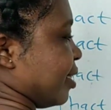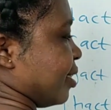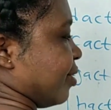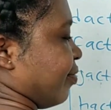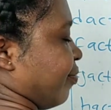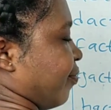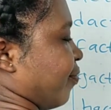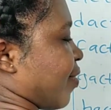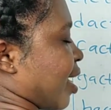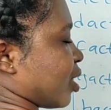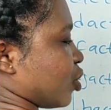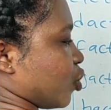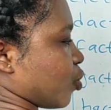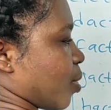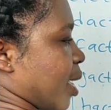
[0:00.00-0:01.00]

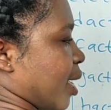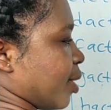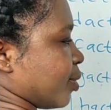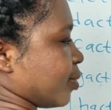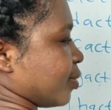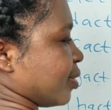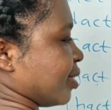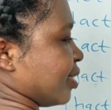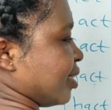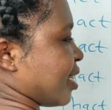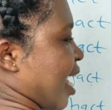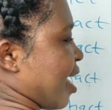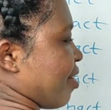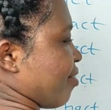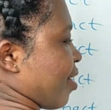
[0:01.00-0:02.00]
factual
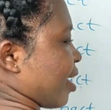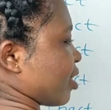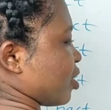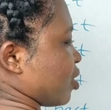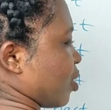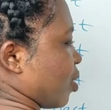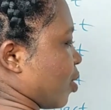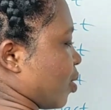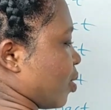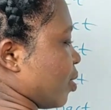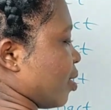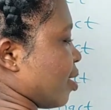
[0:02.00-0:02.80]
director,